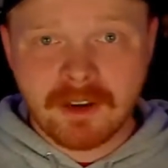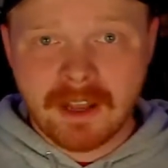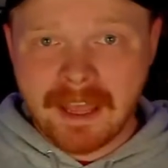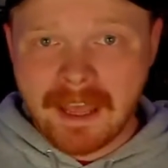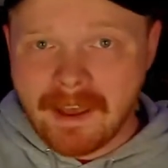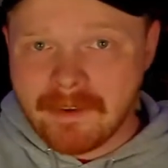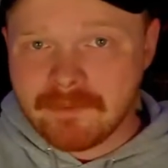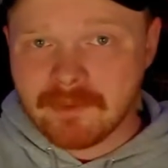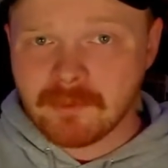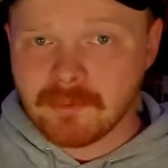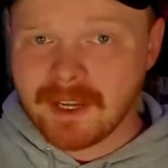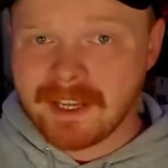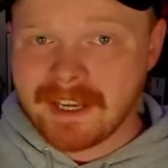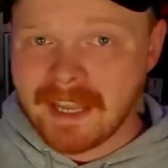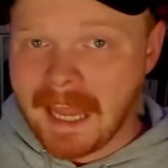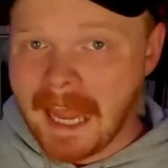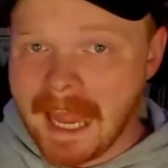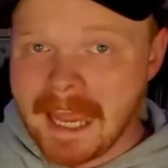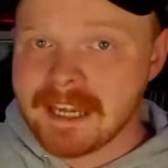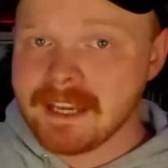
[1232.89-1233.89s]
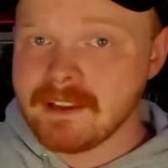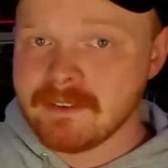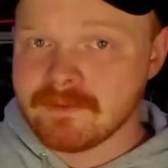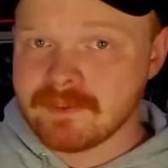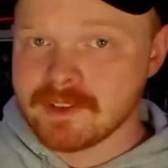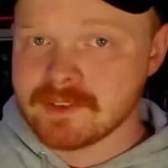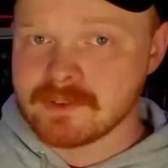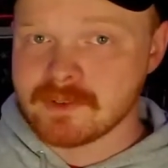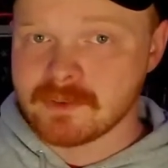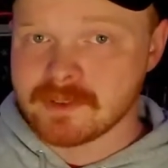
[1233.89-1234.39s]
I haven't read any of
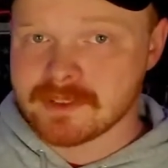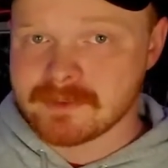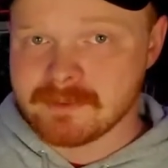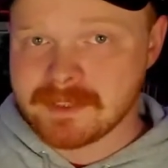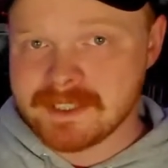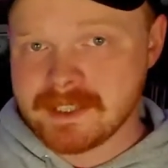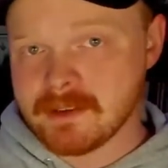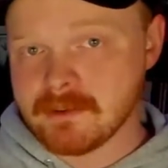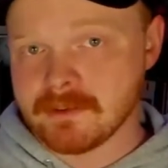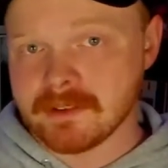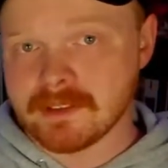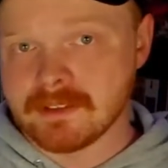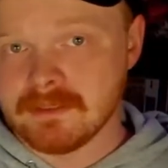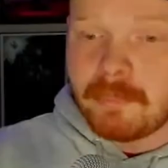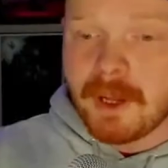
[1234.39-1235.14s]
the source material.